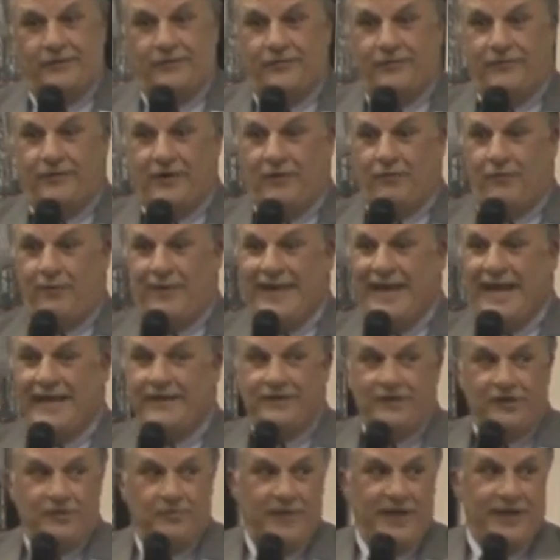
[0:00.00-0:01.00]
Well, when we had
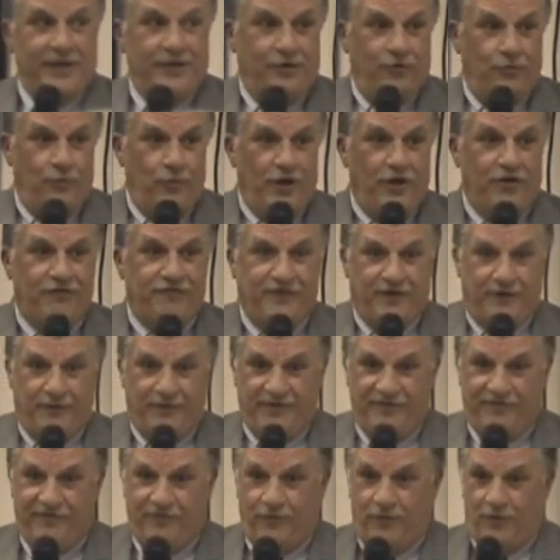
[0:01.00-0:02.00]
the debate on welfare
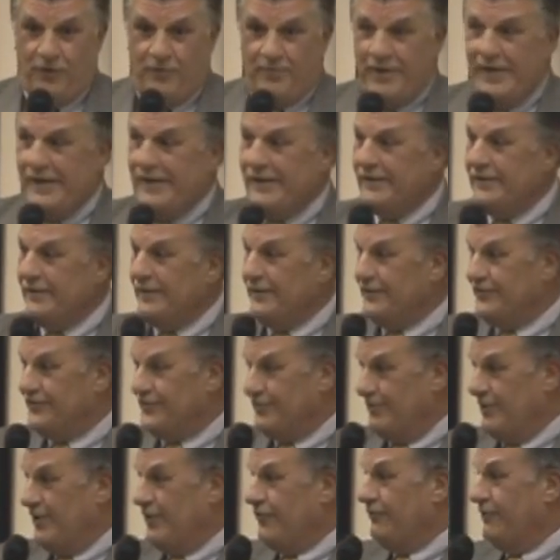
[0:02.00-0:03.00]
reform and
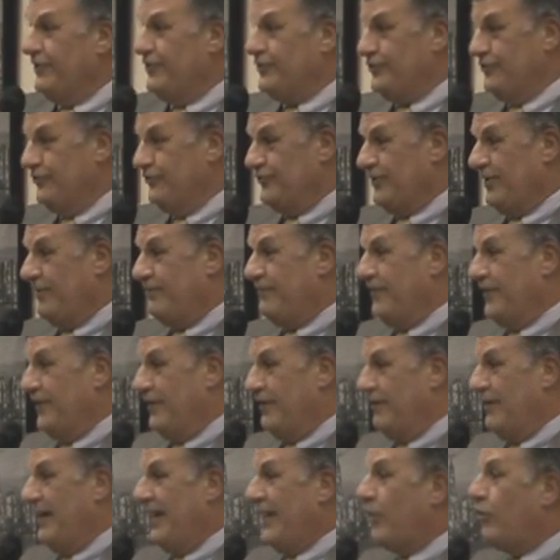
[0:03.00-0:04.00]
some other issues up
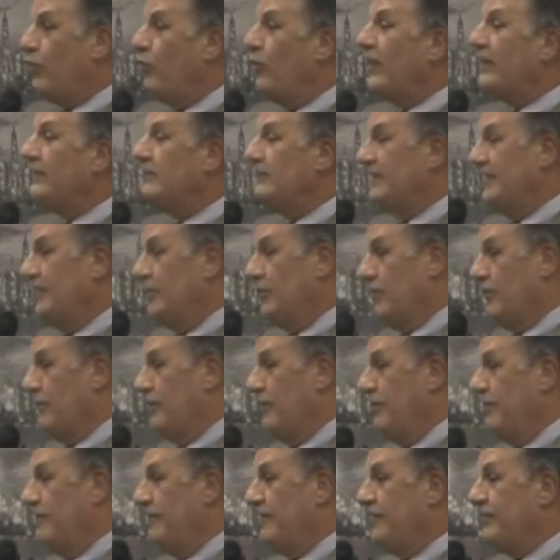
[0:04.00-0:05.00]
there, I quickly
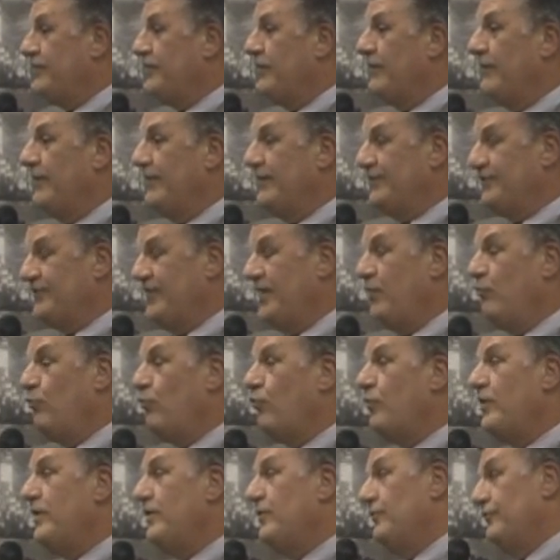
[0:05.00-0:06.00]
learned that there is a
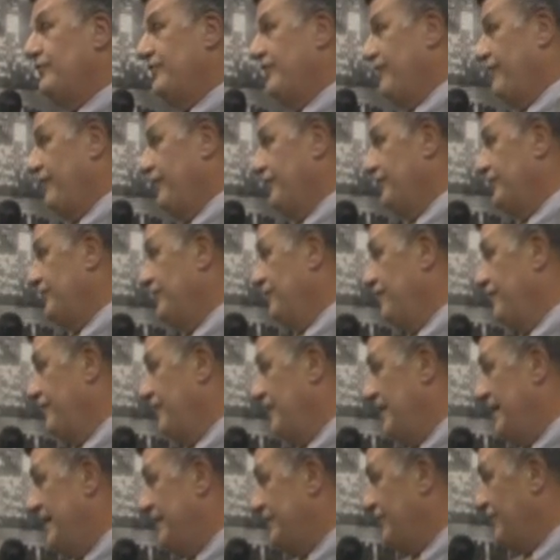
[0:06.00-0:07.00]
real difference in
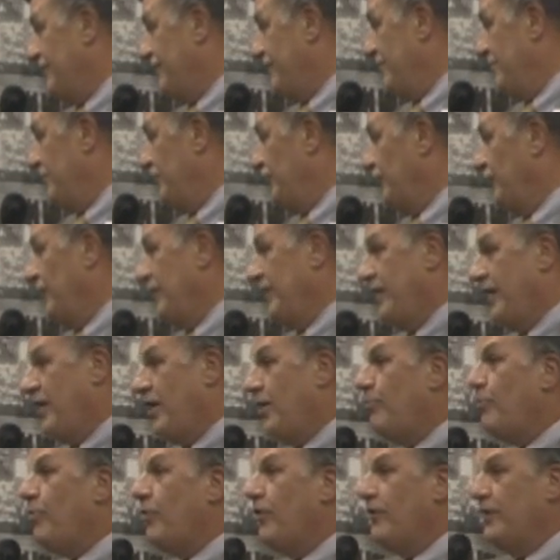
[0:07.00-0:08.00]
philosophy between
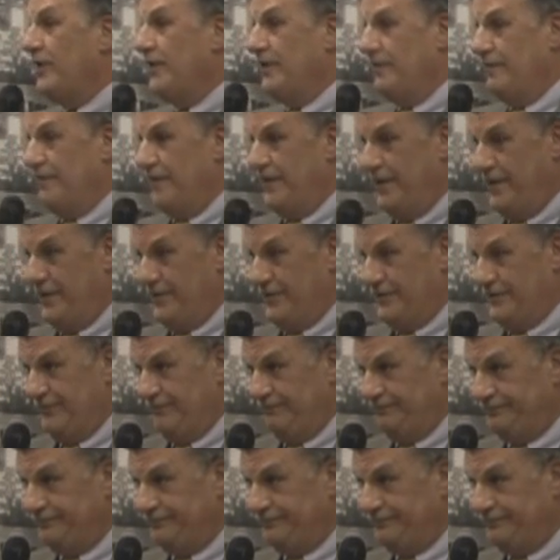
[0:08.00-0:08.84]
our party and theirs.